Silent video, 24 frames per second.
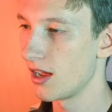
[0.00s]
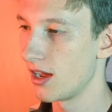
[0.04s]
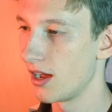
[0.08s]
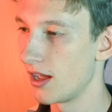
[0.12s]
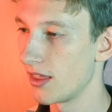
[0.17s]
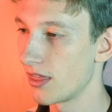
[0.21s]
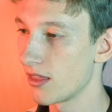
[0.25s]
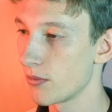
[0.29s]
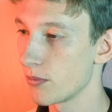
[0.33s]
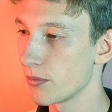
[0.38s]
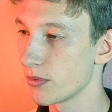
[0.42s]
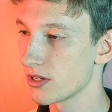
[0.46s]

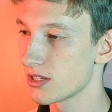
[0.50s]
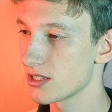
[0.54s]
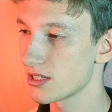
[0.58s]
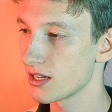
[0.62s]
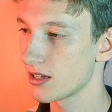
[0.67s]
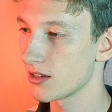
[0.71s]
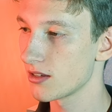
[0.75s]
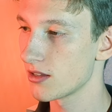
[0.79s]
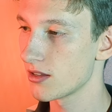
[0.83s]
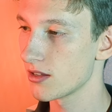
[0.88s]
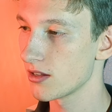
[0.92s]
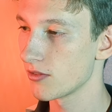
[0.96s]
And then we
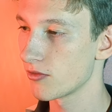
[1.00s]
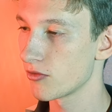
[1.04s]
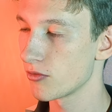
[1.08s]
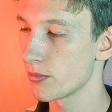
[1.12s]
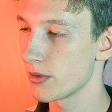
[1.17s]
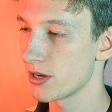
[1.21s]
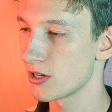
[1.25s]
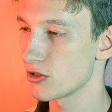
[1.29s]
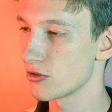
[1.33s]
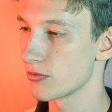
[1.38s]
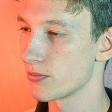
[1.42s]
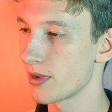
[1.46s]
send the
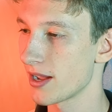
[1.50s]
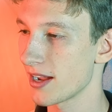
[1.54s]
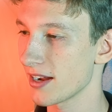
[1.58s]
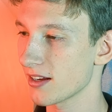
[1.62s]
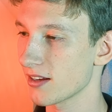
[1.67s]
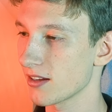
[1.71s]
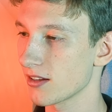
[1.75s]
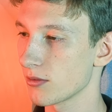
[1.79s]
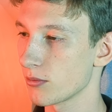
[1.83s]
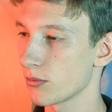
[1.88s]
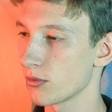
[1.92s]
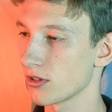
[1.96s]
information
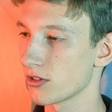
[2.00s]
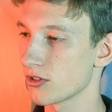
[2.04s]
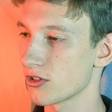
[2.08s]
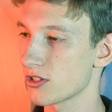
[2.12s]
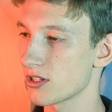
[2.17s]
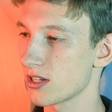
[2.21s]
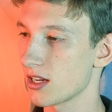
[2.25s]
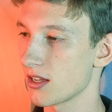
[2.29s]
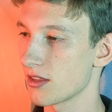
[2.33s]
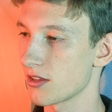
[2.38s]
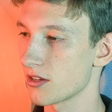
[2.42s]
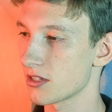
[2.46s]
back. We'll just
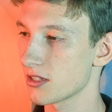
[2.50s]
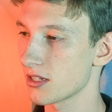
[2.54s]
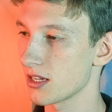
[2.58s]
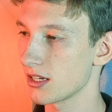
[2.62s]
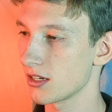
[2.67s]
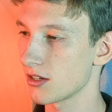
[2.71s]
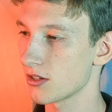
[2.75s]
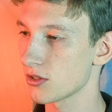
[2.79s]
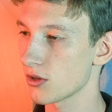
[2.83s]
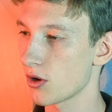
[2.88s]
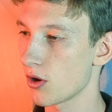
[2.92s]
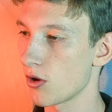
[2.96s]
say the
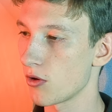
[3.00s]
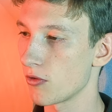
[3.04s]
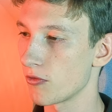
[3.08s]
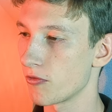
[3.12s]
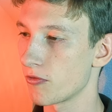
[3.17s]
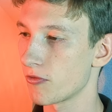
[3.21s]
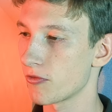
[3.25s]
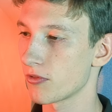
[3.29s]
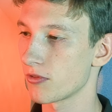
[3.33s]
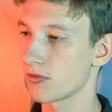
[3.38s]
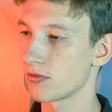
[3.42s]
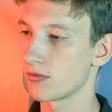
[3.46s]
status
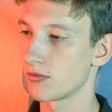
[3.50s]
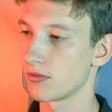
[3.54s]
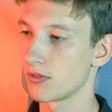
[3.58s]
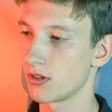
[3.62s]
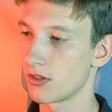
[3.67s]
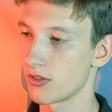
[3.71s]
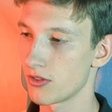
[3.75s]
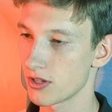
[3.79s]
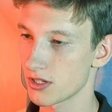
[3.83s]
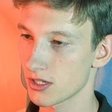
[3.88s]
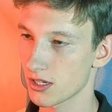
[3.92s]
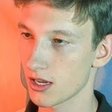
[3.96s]
of,
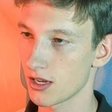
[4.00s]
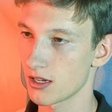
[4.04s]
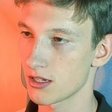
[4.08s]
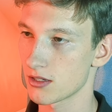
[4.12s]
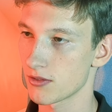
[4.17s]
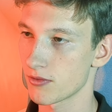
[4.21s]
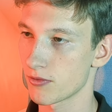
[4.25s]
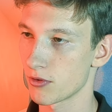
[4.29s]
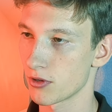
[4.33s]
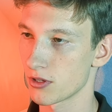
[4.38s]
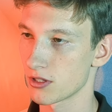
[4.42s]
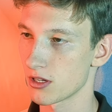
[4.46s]
in this case,
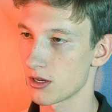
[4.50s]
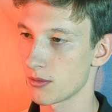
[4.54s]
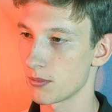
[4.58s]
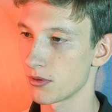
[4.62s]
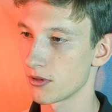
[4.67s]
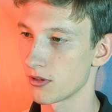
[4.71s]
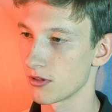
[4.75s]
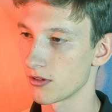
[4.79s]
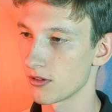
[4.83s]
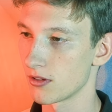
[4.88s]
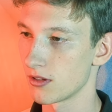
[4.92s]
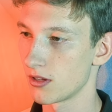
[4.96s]
for
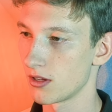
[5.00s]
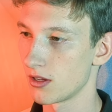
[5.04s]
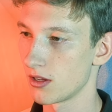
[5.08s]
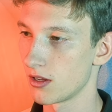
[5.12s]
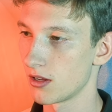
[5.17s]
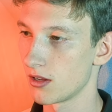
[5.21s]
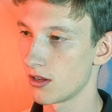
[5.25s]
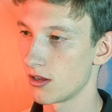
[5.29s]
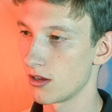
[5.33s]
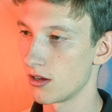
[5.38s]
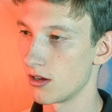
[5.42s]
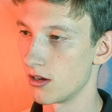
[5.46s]
example,
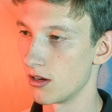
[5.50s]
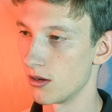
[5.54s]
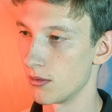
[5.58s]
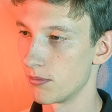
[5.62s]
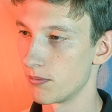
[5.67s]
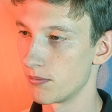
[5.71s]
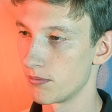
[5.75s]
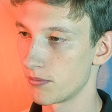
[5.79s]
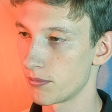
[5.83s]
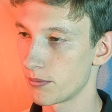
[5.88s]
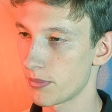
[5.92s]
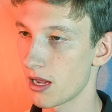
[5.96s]

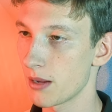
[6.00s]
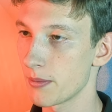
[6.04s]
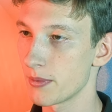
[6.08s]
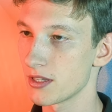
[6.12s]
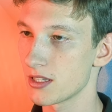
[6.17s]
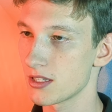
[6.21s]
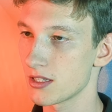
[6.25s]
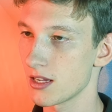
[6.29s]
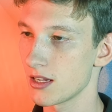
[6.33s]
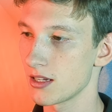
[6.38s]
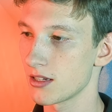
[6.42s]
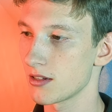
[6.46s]
payment
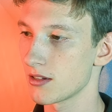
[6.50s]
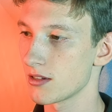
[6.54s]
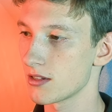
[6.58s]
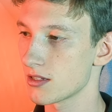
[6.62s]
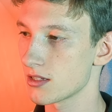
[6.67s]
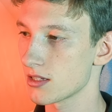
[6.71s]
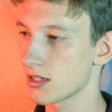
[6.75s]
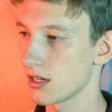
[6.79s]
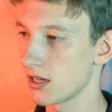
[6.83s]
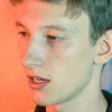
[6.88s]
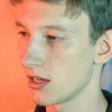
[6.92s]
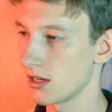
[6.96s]

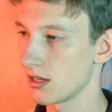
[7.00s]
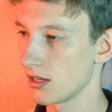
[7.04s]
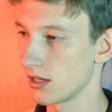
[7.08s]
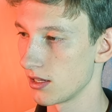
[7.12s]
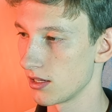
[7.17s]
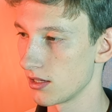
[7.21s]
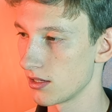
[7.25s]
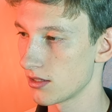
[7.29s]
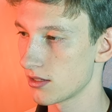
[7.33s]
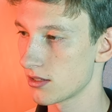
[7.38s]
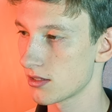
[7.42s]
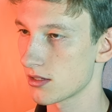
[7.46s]
status
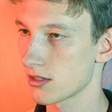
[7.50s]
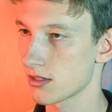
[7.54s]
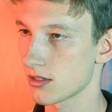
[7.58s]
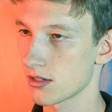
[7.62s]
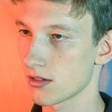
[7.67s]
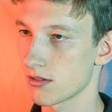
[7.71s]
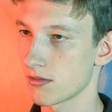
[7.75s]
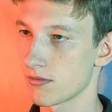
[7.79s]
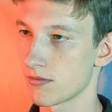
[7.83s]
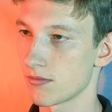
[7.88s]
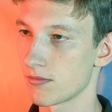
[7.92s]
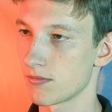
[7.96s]
is
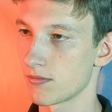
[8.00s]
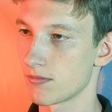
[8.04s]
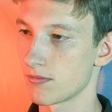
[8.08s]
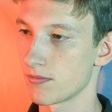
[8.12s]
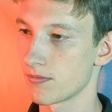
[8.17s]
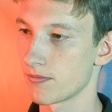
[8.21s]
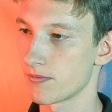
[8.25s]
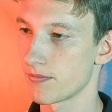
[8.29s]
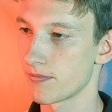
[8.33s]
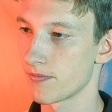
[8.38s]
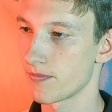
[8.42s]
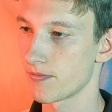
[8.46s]

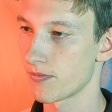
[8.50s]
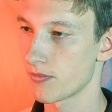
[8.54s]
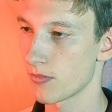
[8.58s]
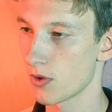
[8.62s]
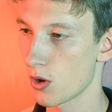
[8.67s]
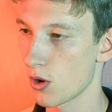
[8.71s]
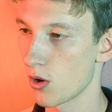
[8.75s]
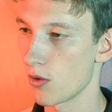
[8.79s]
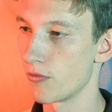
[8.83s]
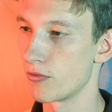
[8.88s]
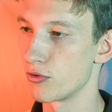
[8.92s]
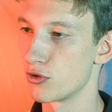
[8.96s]

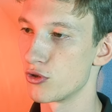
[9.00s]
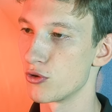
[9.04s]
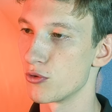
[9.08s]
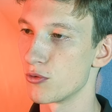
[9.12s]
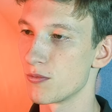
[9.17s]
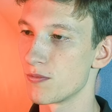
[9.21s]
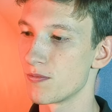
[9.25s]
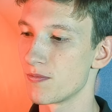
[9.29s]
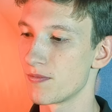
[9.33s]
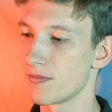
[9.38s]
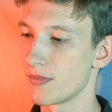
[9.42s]
overdue.